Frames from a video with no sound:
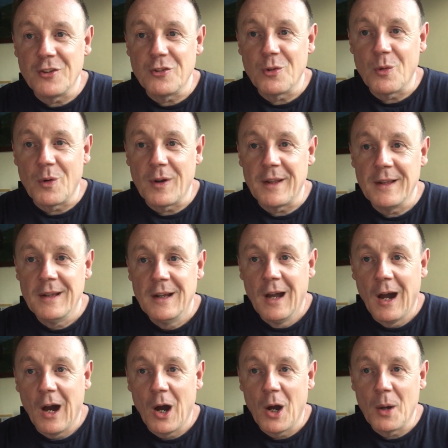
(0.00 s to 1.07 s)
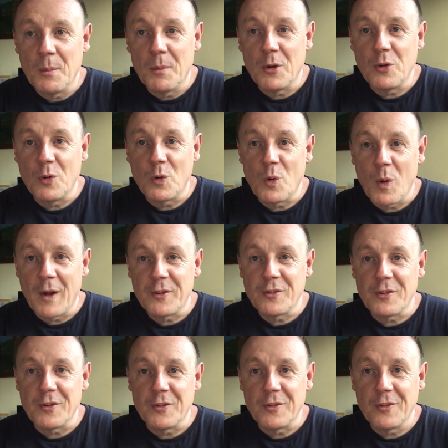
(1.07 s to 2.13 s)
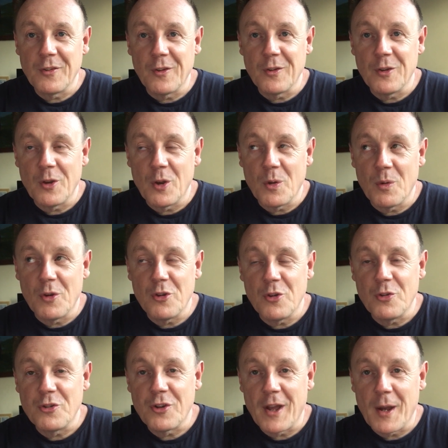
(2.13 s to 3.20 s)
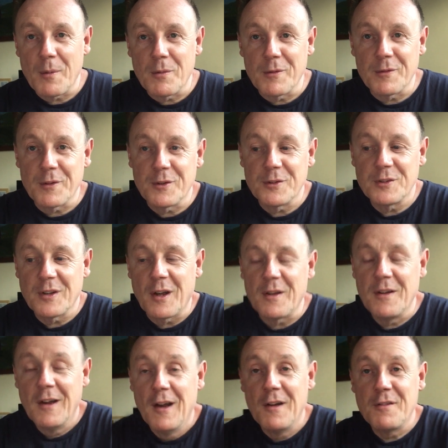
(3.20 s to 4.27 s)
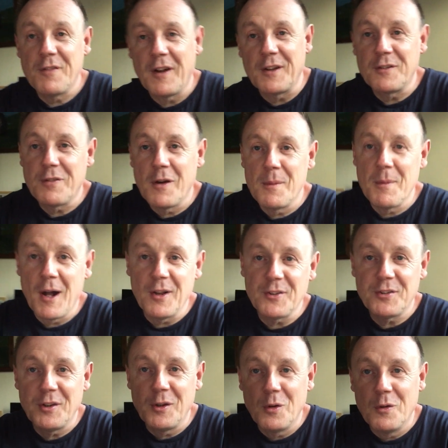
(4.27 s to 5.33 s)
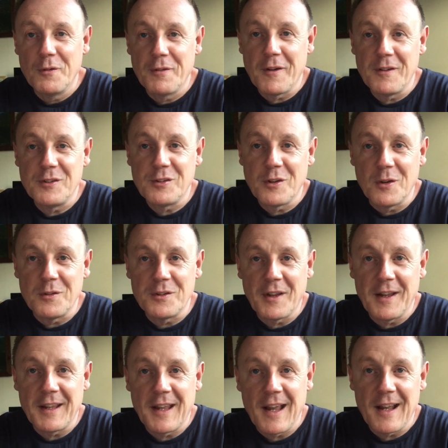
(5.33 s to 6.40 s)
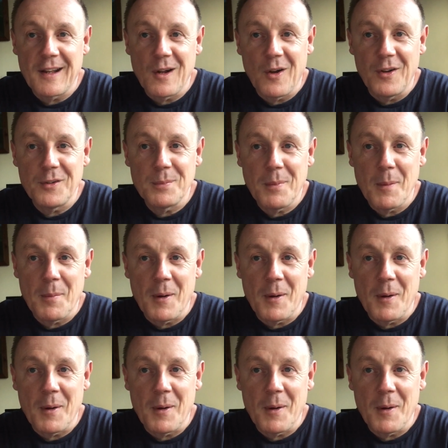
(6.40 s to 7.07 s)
enjoy your questions that you share with us. So thanks very much. See you all very soon. Take care, guys. Bye